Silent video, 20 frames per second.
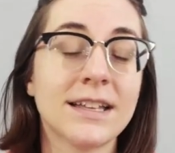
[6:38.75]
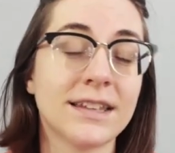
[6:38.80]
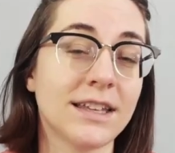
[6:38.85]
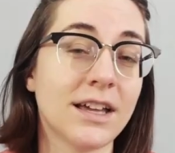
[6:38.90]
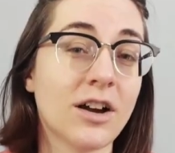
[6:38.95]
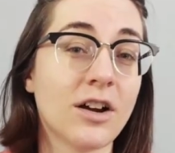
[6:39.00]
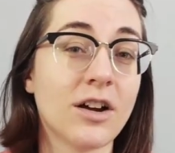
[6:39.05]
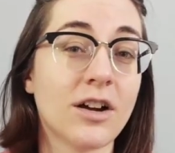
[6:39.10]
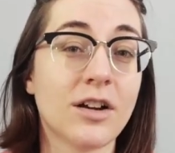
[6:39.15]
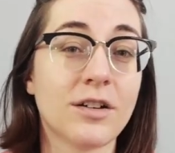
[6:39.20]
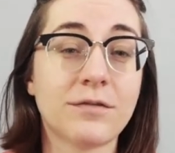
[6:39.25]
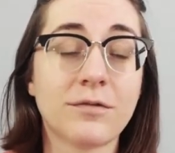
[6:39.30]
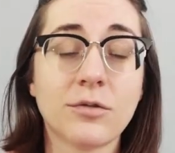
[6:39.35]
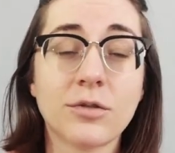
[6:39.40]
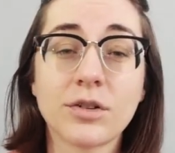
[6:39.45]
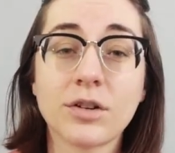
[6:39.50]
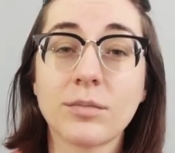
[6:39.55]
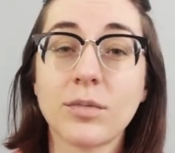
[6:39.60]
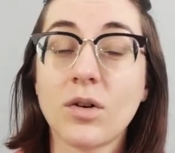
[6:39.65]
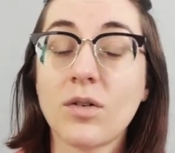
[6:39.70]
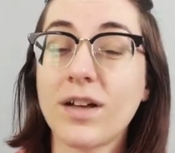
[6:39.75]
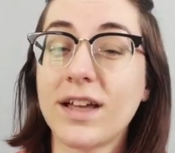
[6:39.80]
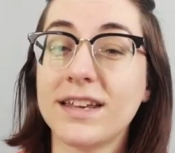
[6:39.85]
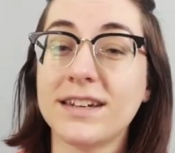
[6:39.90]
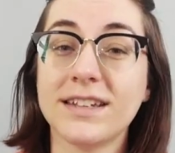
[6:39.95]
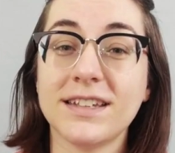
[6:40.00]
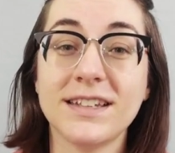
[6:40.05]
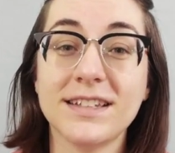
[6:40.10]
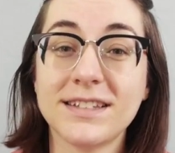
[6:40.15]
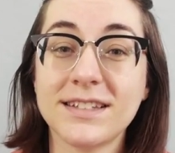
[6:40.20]
They are affordable
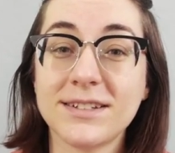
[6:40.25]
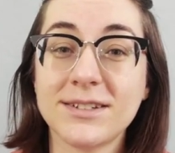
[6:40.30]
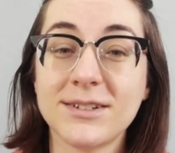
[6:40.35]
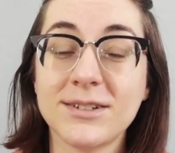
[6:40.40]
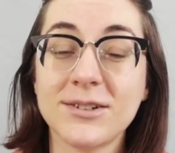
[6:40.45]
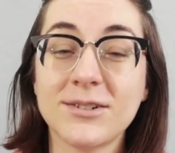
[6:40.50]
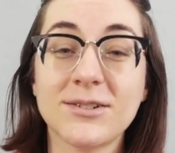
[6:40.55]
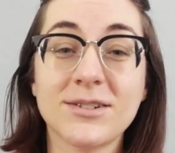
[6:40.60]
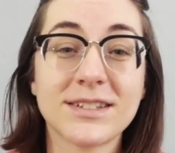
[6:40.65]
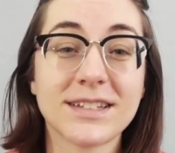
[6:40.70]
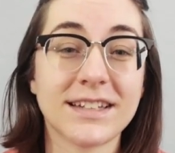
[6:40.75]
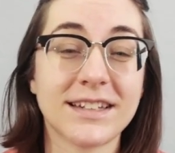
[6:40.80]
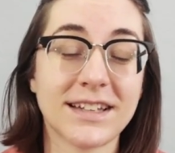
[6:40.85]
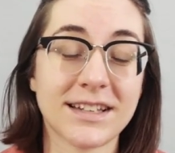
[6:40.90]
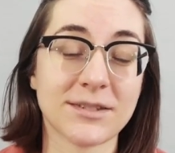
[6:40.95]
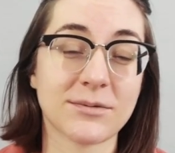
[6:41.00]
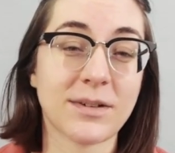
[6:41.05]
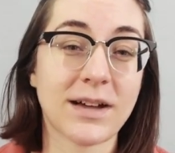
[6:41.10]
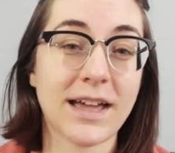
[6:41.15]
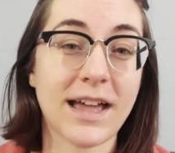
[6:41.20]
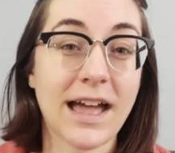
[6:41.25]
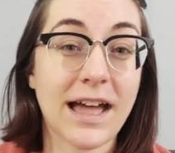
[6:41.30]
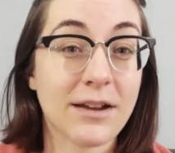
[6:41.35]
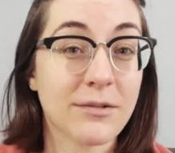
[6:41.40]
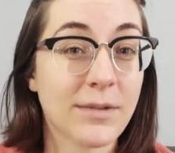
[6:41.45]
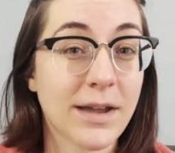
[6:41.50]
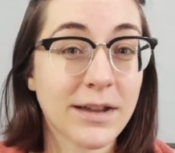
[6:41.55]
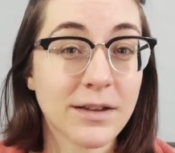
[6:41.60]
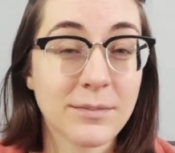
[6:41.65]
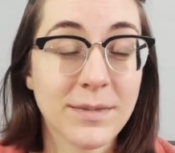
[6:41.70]
and easy to use, and that's why I
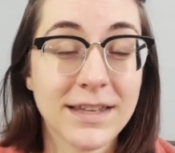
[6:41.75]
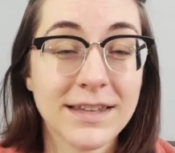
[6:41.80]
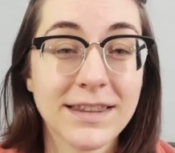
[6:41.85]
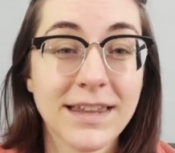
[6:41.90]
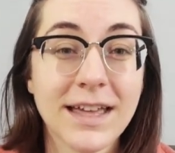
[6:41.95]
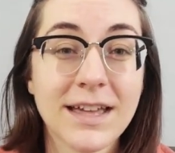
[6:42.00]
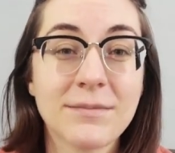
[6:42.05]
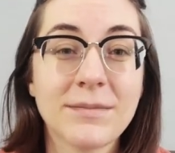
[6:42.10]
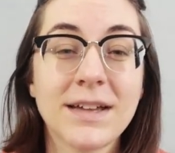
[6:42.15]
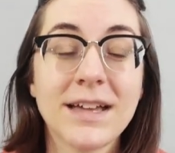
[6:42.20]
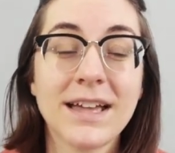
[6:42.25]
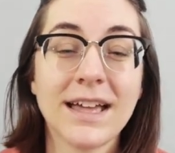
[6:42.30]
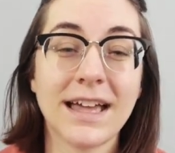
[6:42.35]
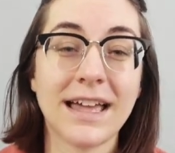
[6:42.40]
recommend them.